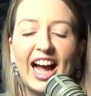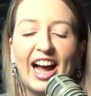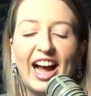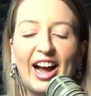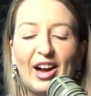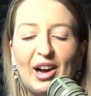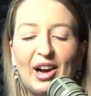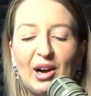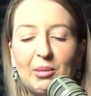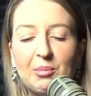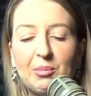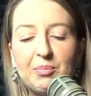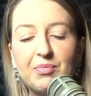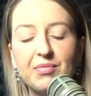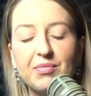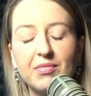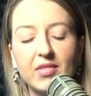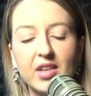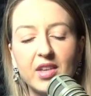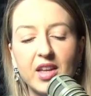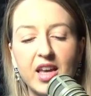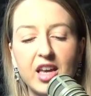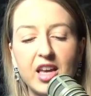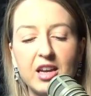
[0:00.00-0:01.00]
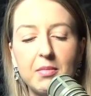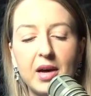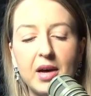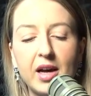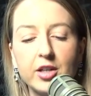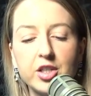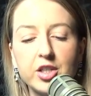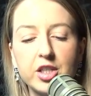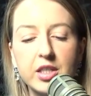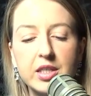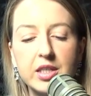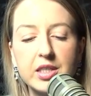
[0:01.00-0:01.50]
in
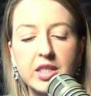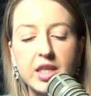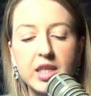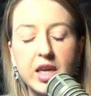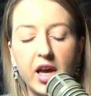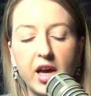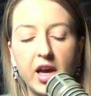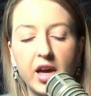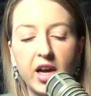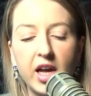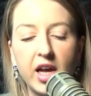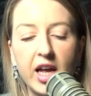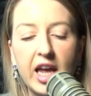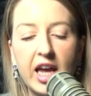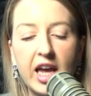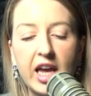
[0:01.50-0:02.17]
March this year.